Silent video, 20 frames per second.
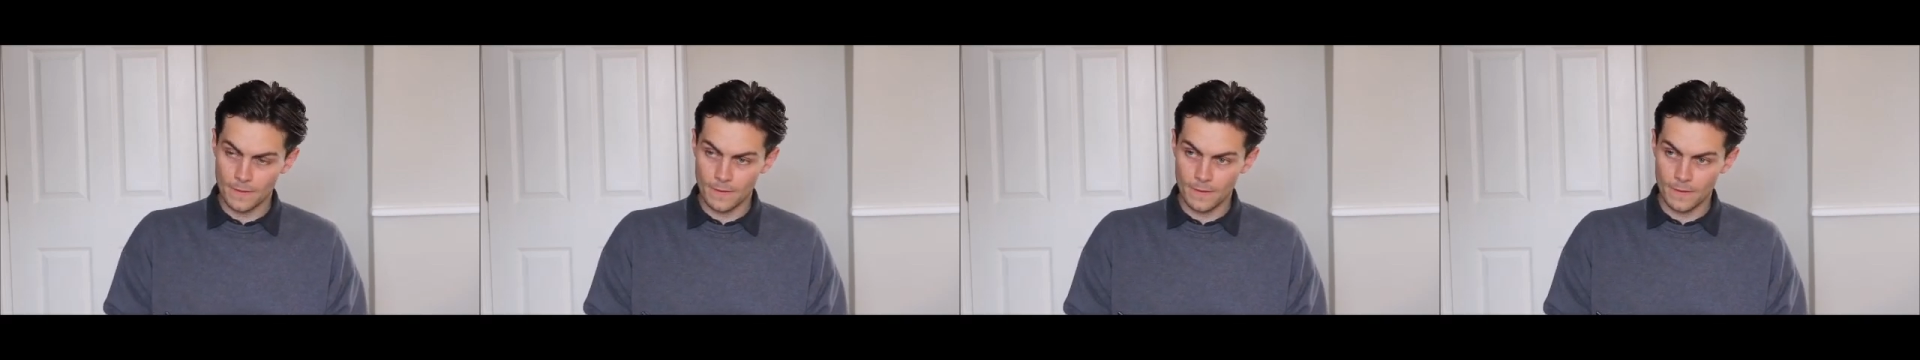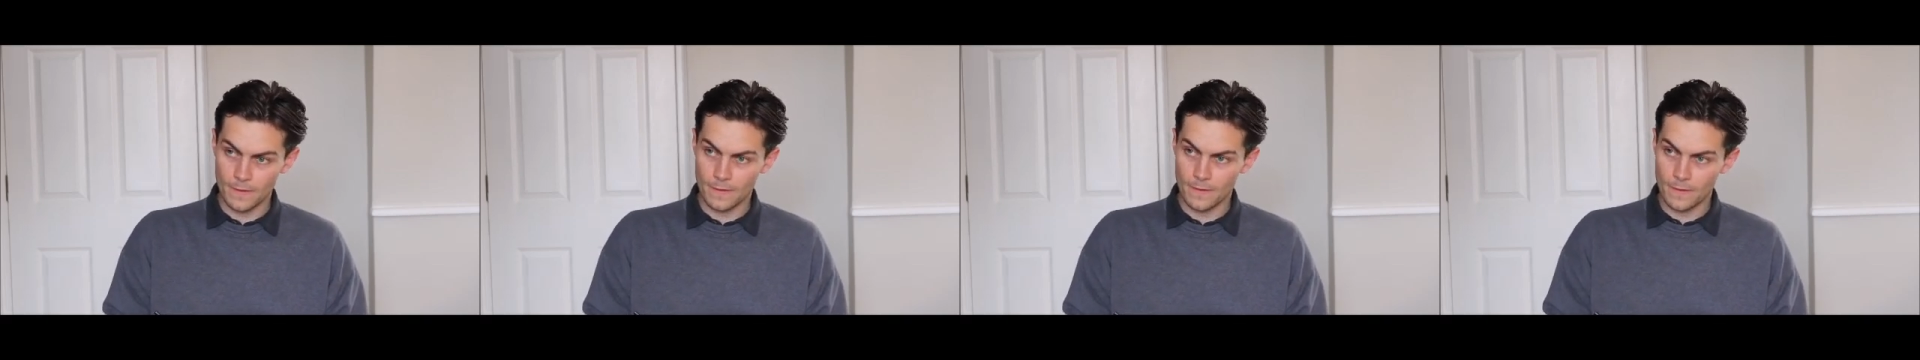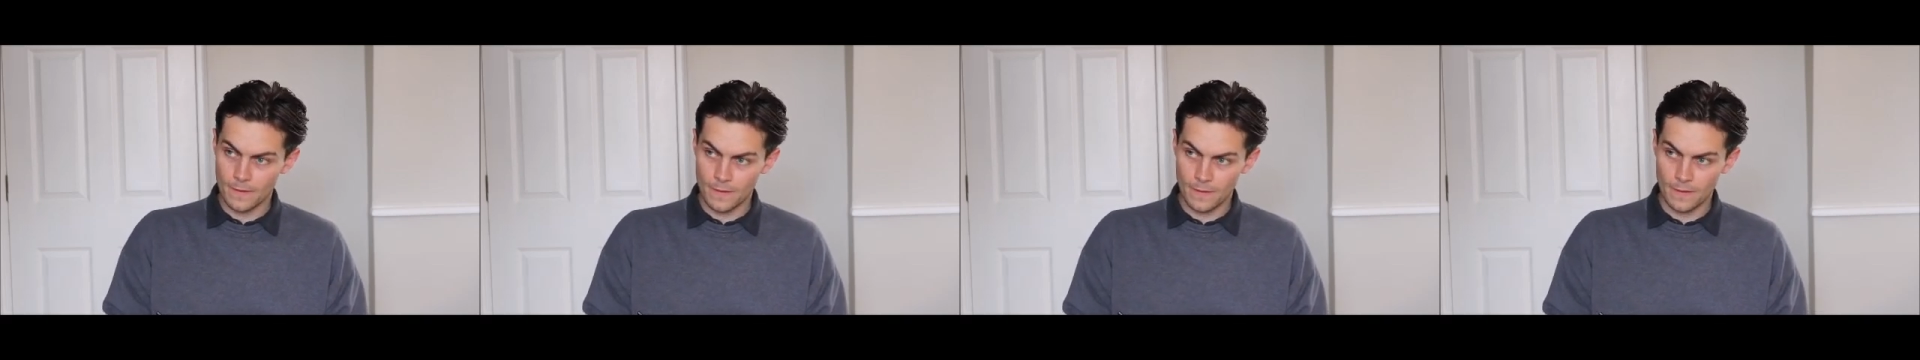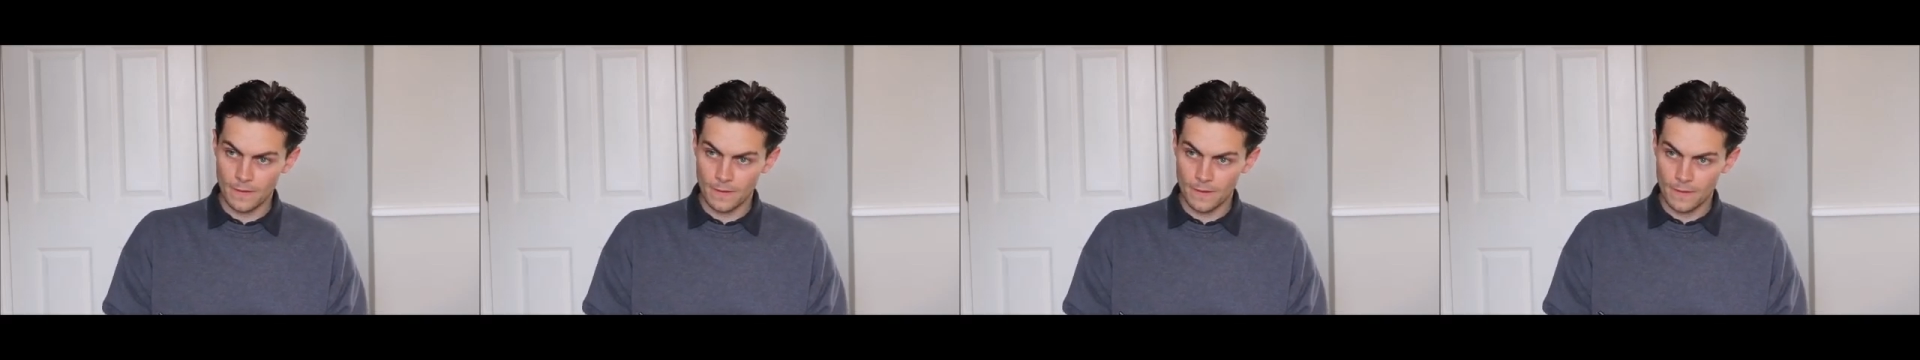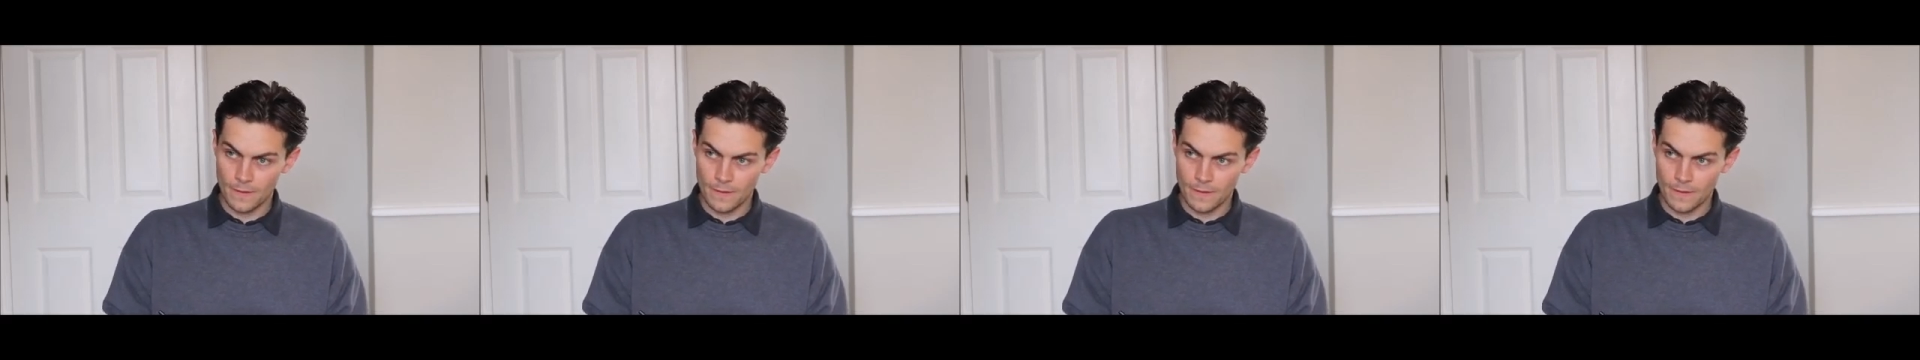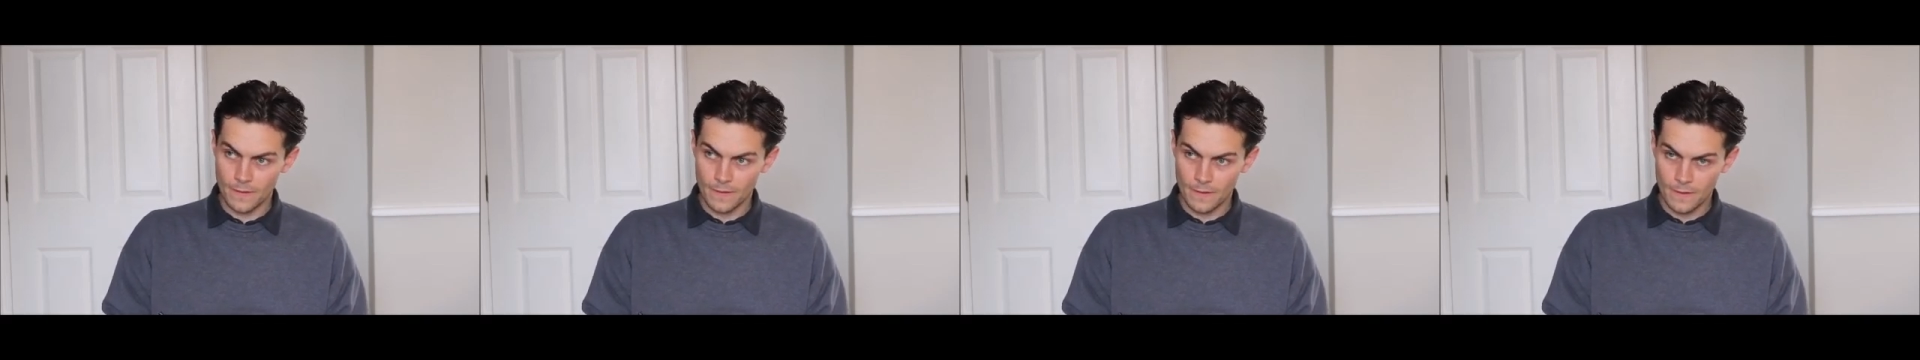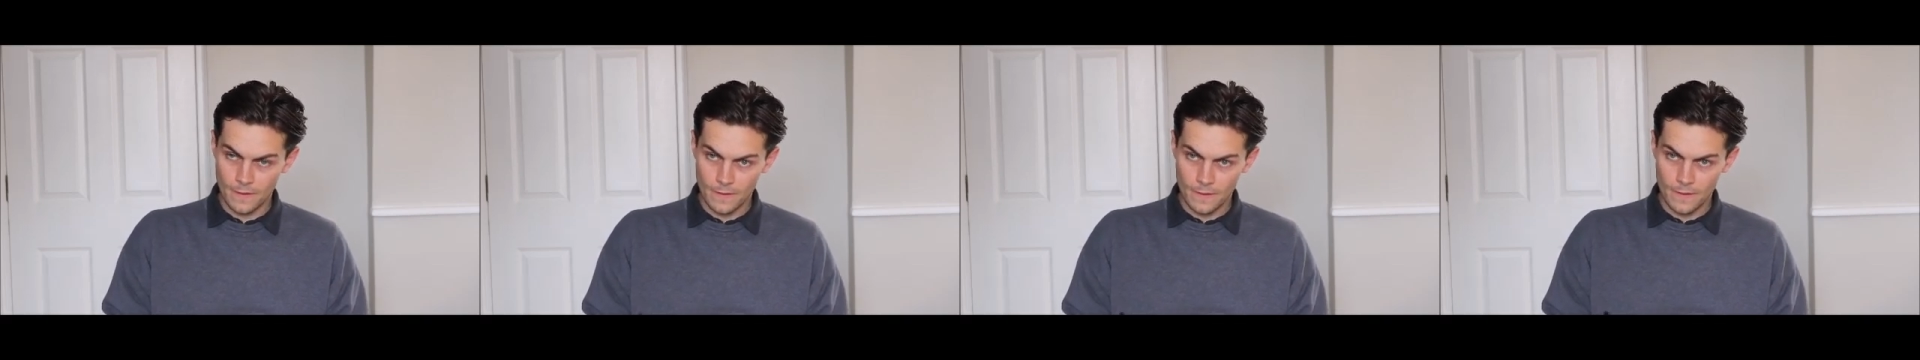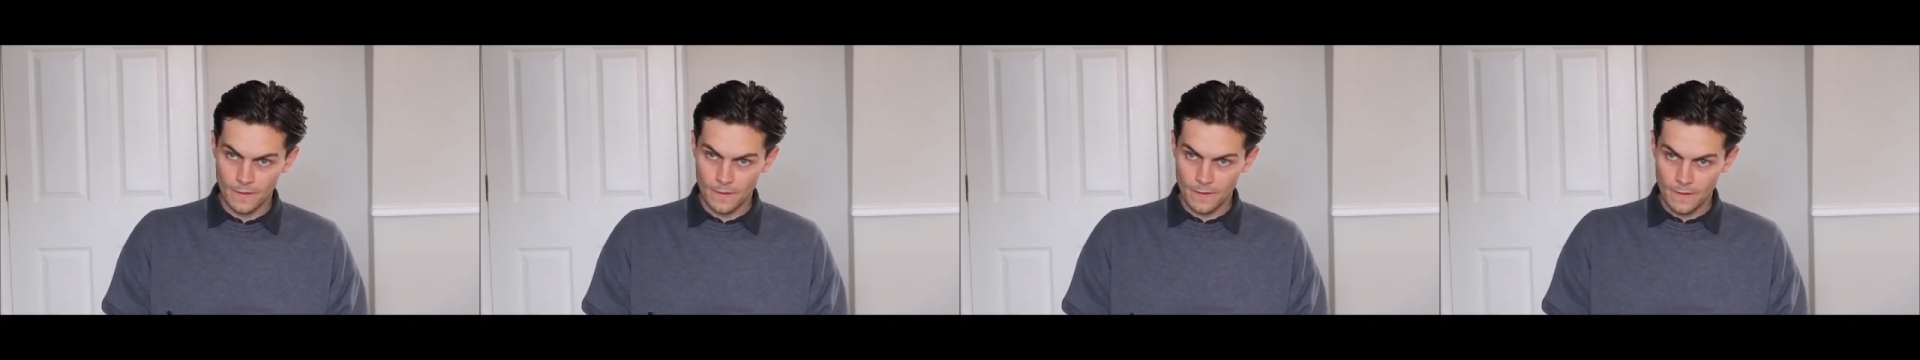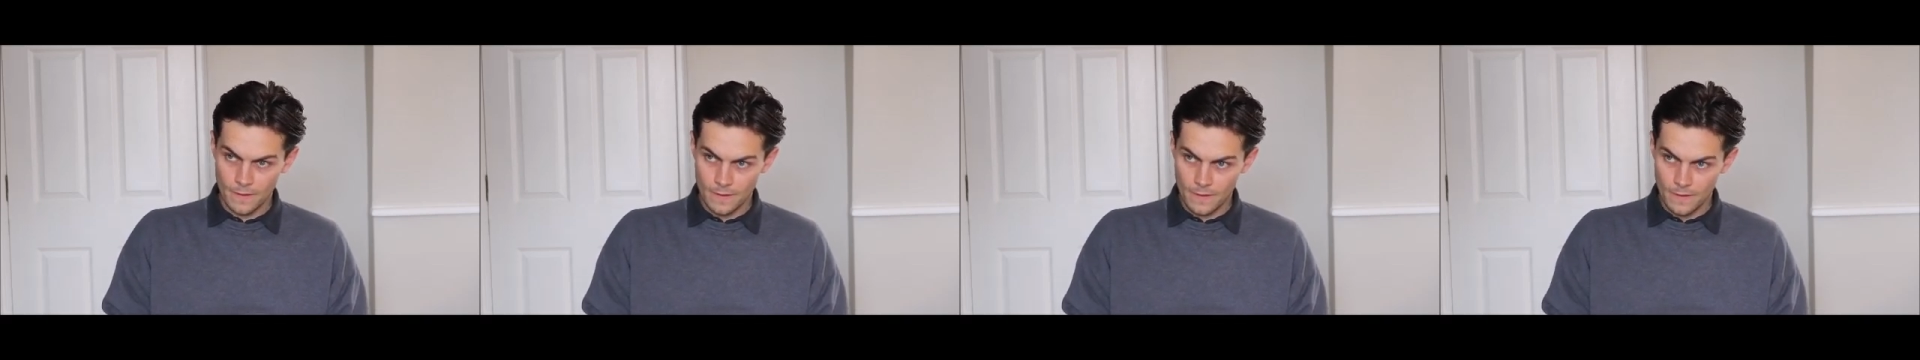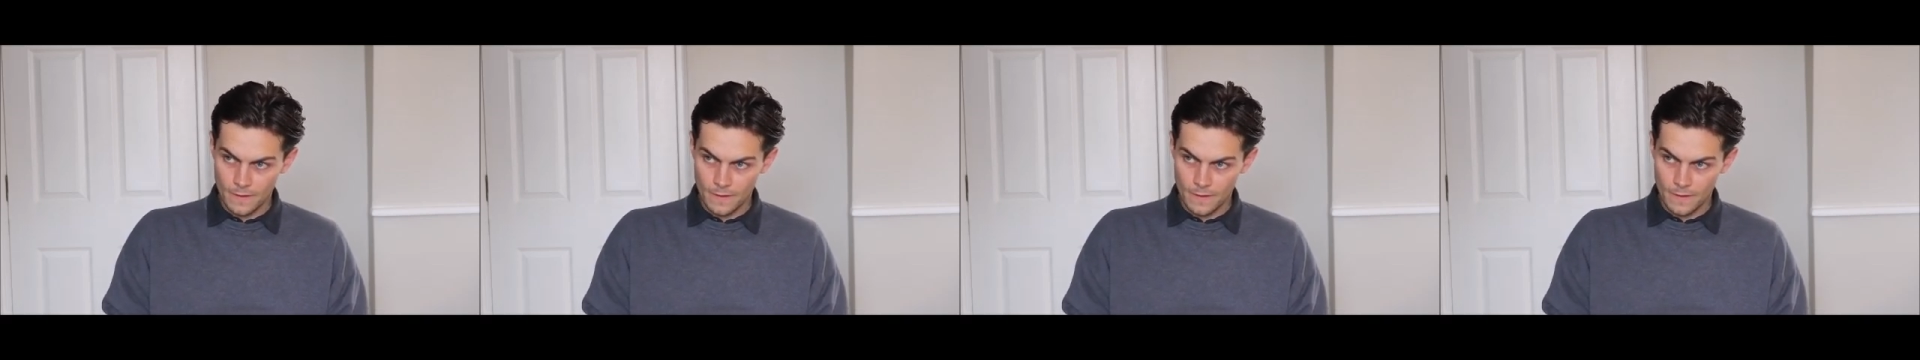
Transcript: Nobody speaks.